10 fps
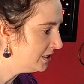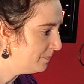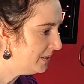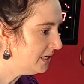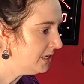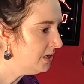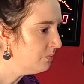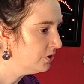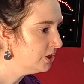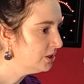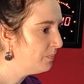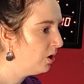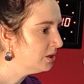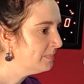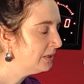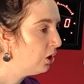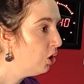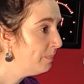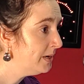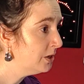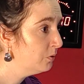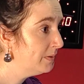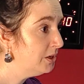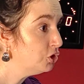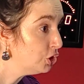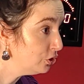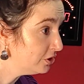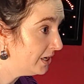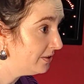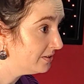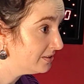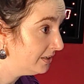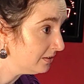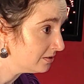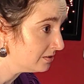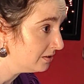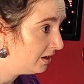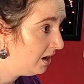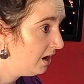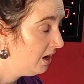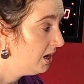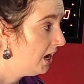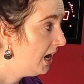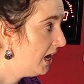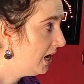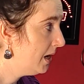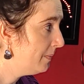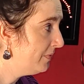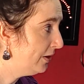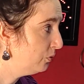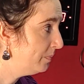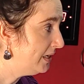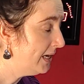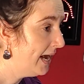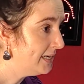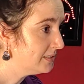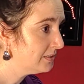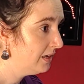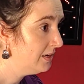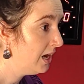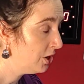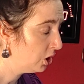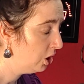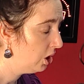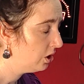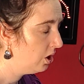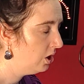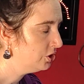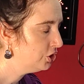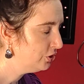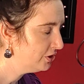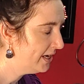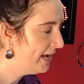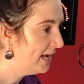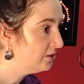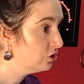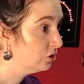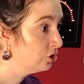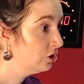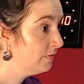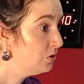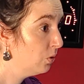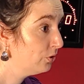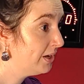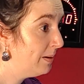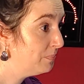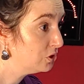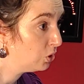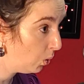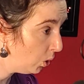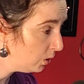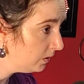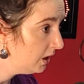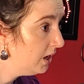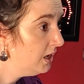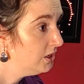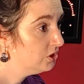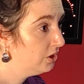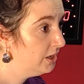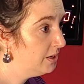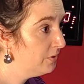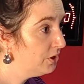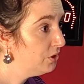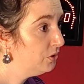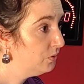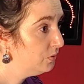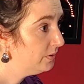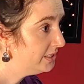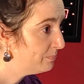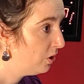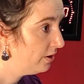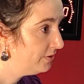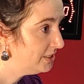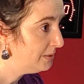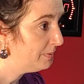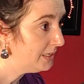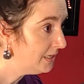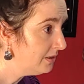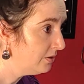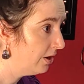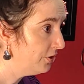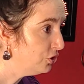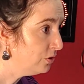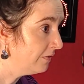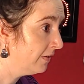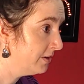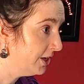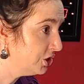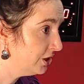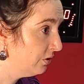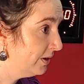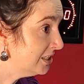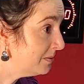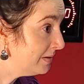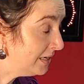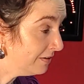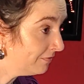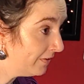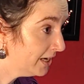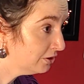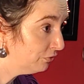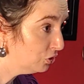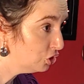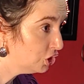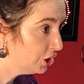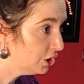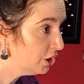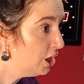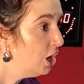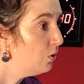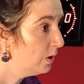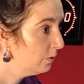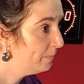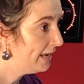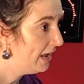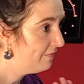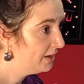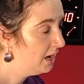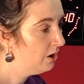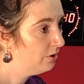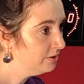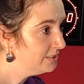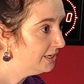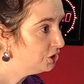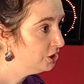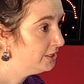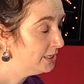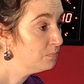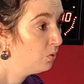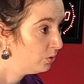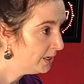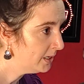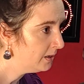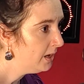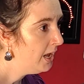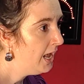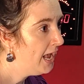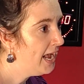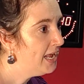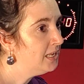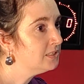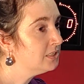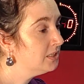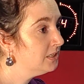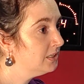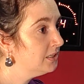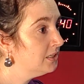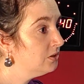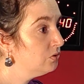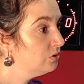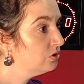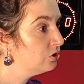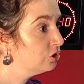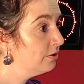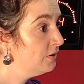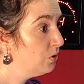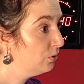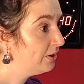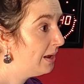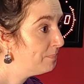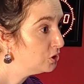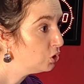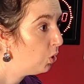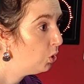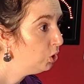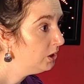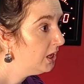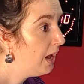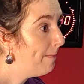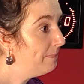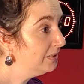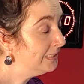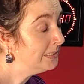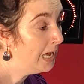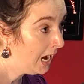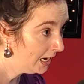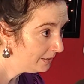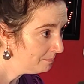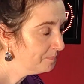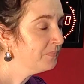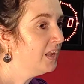the DPE, the departmental opening, will be Tuesday the 6th. That will be at 9 o'clock on Tuesday at the Tshwane North Campus Hall. So anybody who is part of the DPE, either you're doing foundation or intermediate phase first year, we will be having our orientation that morning at the Tshwane North Campus Hall, Building 9.